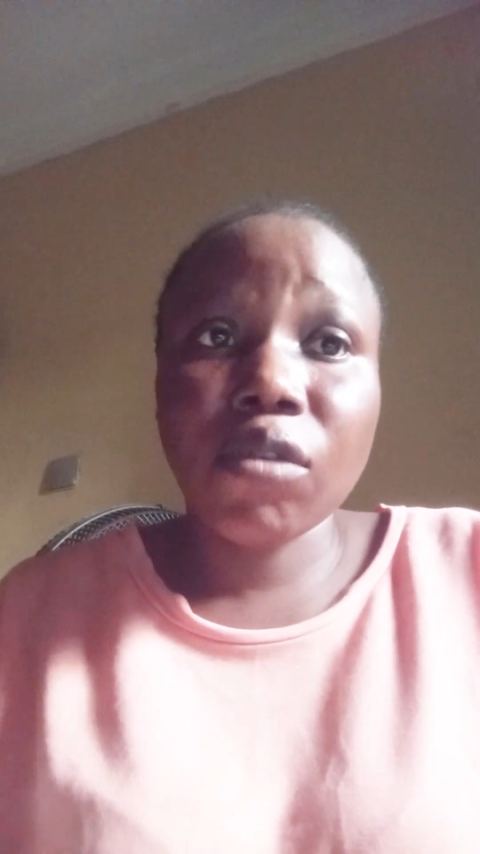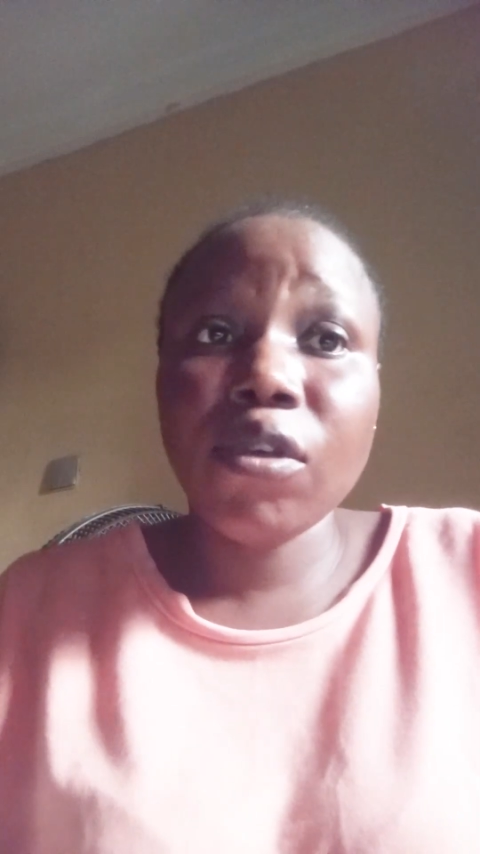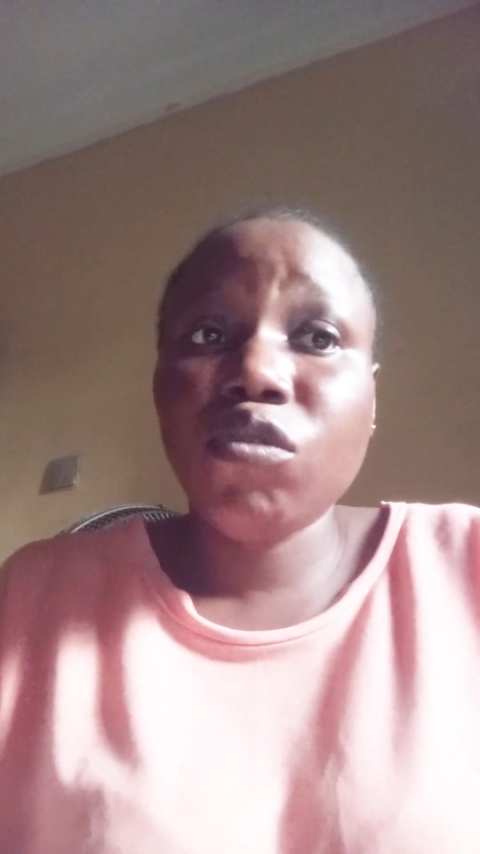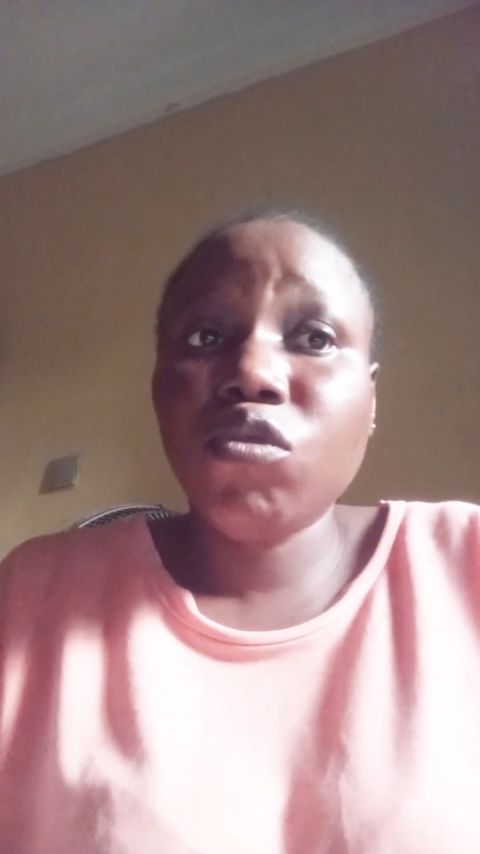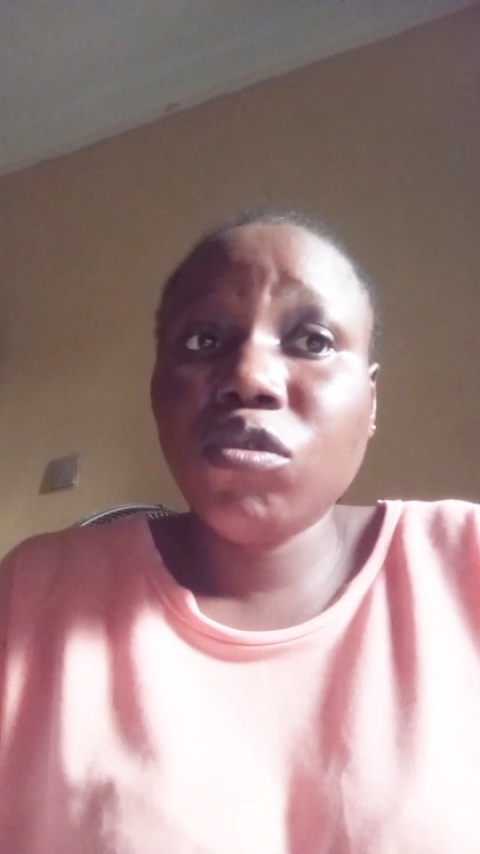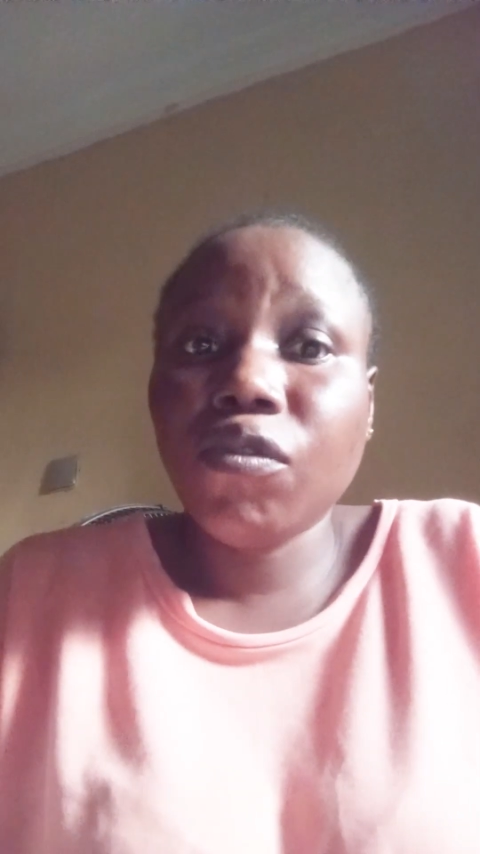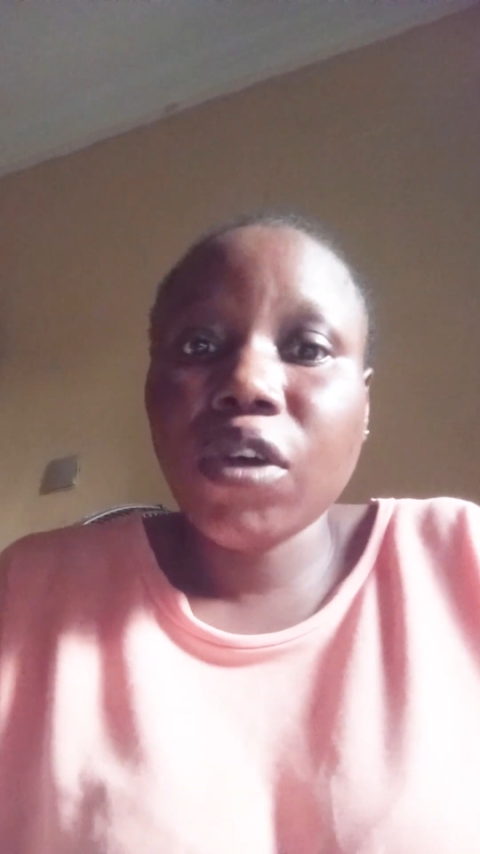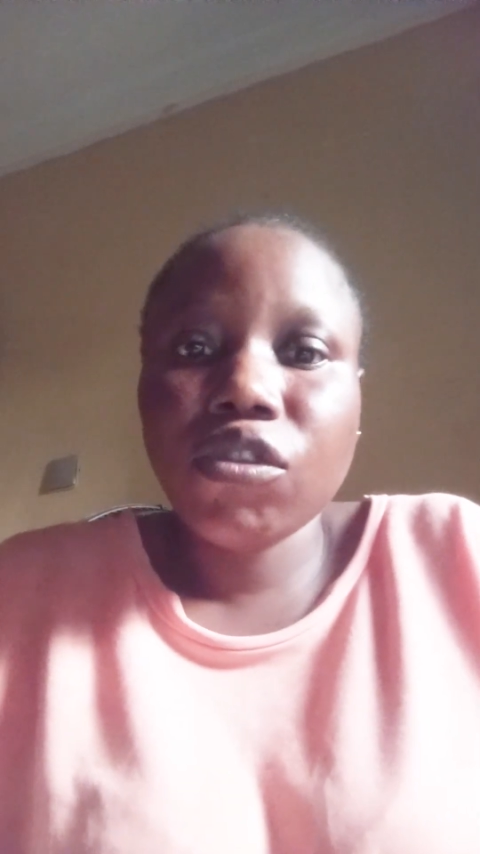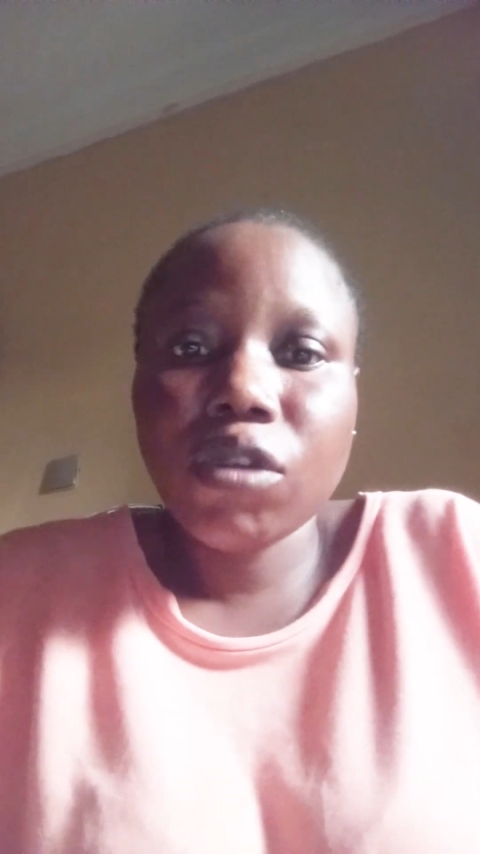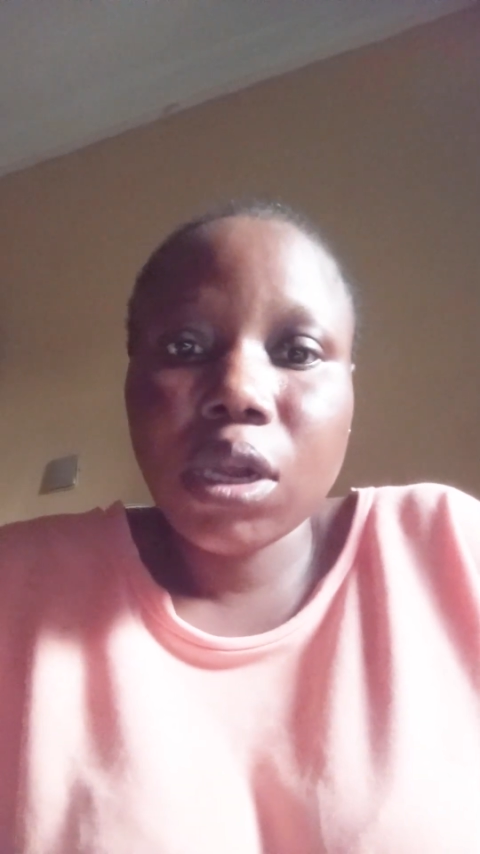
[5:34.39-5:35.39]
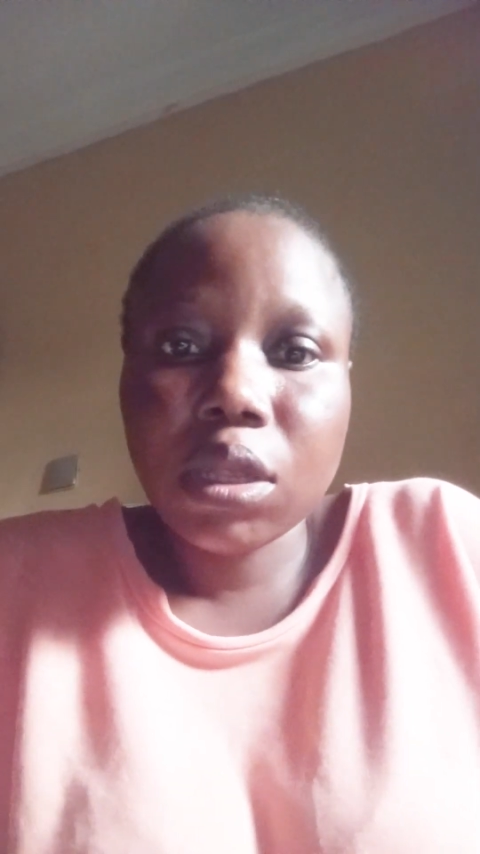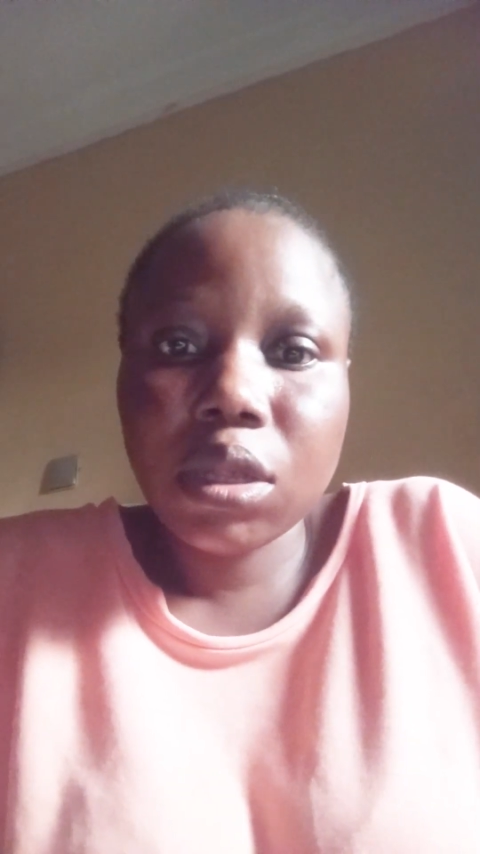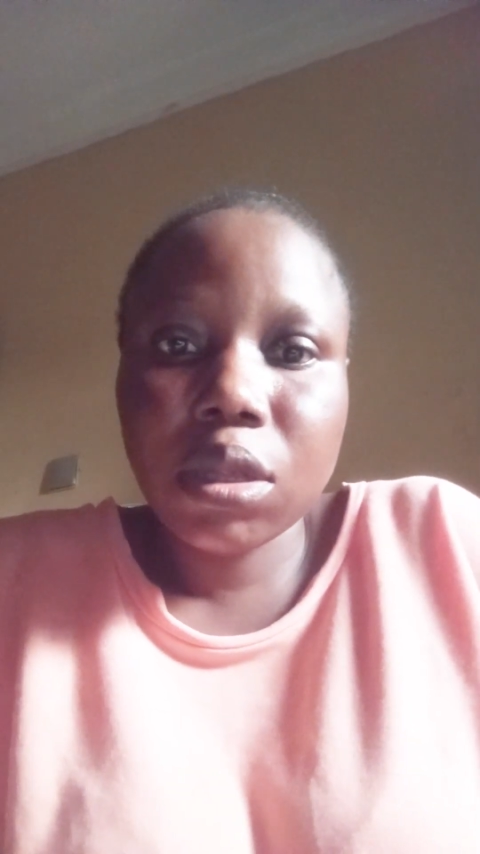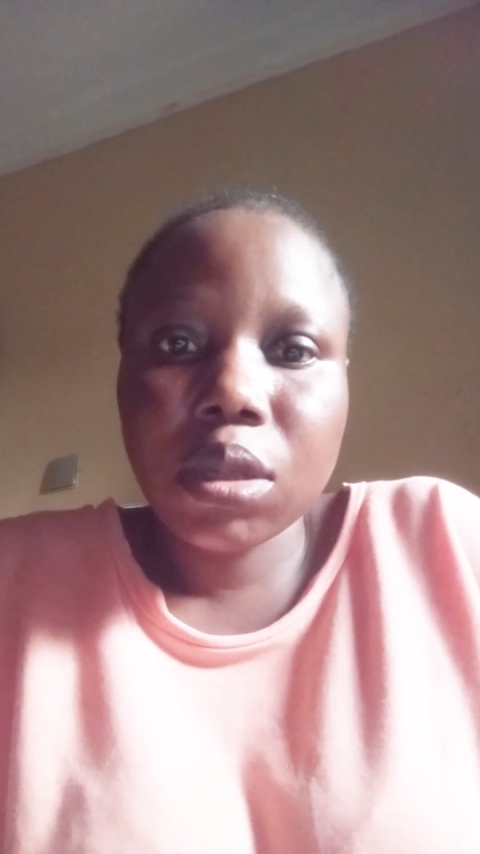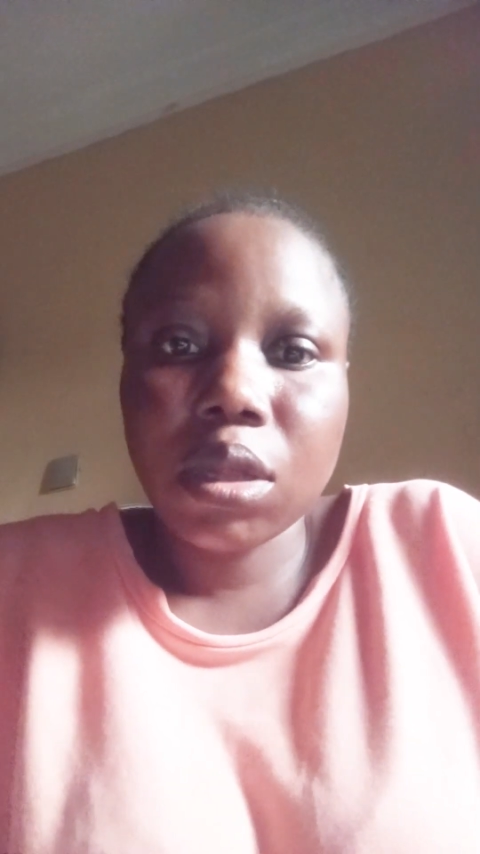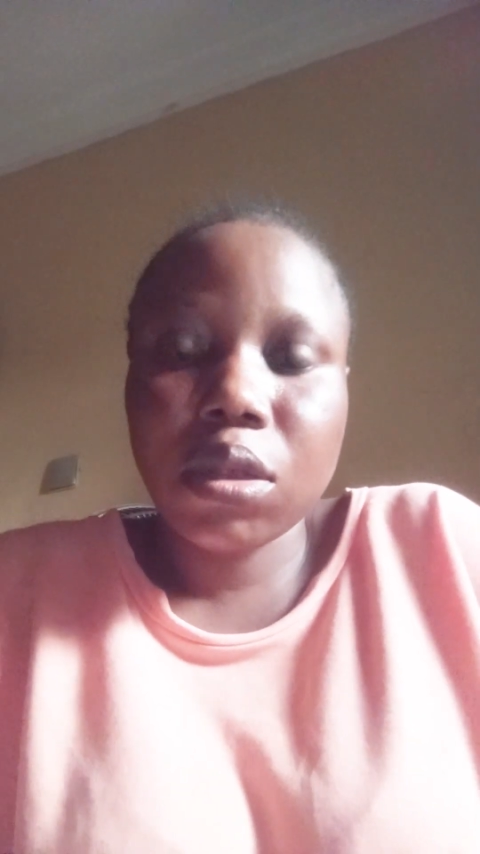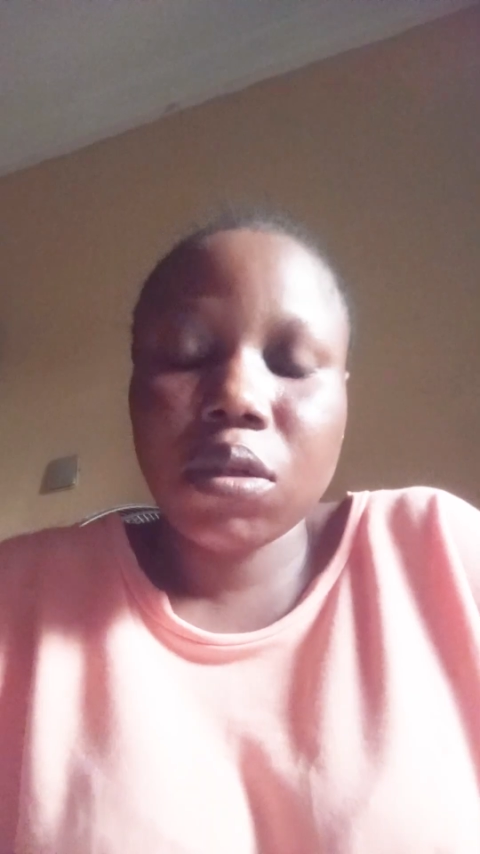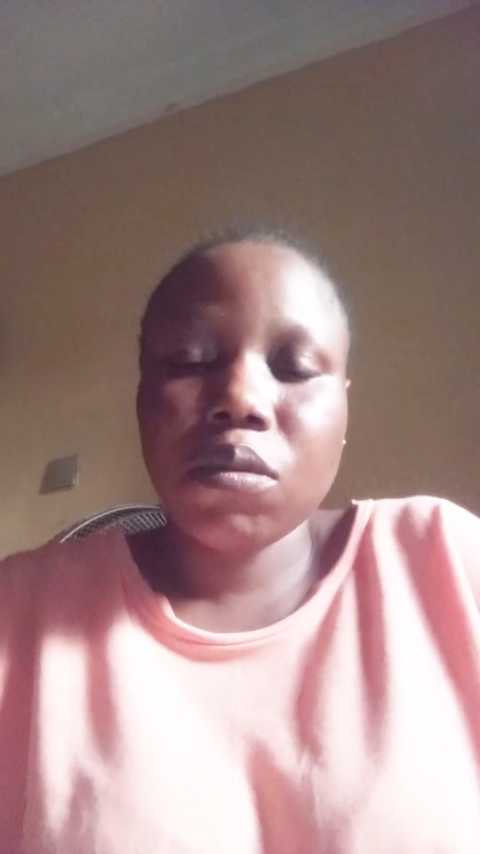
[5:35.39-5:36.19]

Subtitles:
of a good virtual assistant: